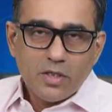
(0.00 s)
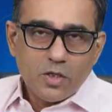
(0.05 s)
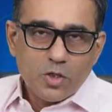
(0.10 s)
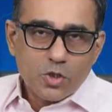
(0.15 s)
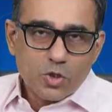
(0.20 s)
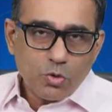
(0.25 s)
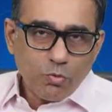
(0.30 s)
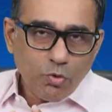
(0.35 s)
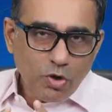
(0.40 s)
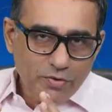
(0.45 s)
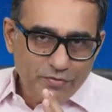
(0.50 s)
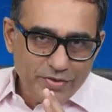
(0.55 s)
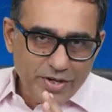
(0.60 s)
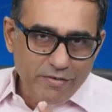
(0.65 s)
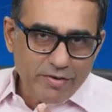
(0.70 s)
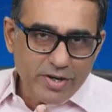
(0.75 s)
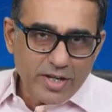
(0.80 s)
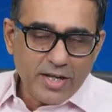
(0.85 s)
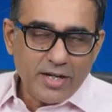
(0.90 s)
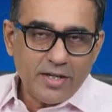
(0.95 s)
So what we
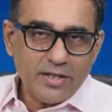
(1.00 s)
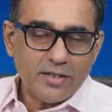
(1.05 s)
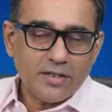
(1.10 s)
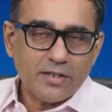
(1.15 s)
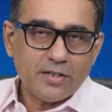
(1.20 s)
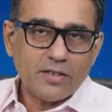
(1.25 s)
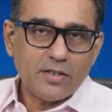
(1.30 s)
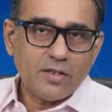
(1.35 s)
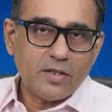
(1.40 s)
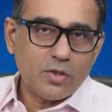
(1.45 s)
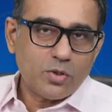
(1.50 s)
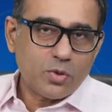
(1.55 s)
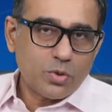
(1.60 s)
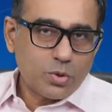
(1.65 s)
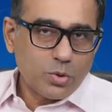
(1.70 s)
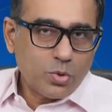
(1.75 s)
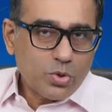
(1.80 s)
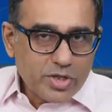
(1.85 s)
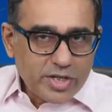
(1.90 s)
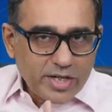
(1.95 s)
have done
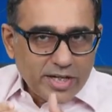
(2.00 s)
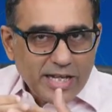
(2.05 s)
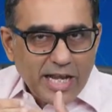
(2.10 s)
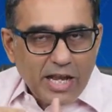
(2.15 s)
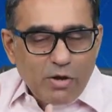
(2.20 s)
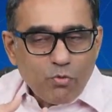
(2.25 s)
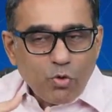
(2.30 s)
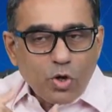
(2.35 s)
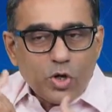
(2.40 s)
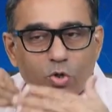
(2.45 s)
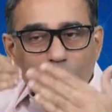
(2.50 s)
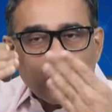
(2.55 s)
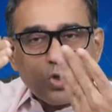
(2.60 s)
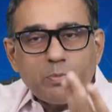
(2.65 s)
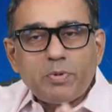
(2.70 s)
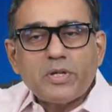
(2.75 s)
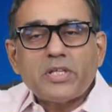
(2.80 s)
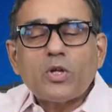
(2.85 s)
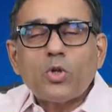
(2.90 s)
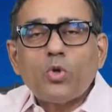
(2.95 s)
to derive what
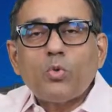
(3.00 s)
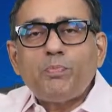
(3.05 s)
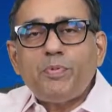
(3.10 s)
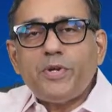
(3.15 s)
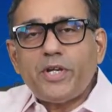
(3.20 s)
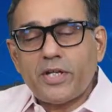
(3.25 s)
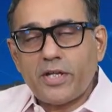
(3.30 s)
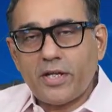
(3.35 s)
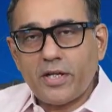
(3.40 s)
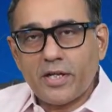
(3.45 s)
could be the rupee